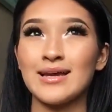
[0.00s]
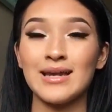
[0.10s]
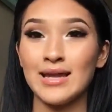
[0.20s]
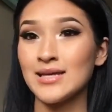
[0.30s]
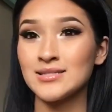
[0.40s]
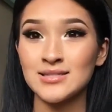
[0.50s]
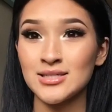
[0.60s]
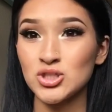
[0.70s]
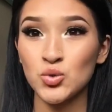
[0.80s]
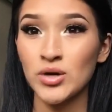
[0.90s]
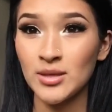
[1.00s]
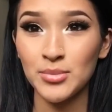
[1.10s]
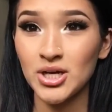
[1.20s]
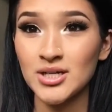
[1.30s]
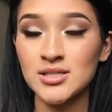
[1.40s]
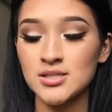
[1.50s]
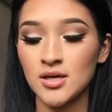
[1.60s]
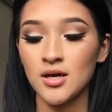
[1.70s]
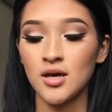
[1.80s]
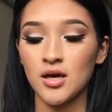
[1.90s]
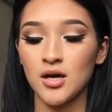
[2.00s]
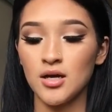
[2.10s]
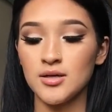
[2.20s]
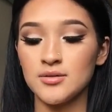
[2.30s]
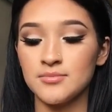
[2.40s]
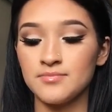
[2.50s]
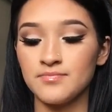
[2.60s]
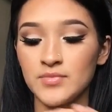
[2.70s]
less than twenty bucks, um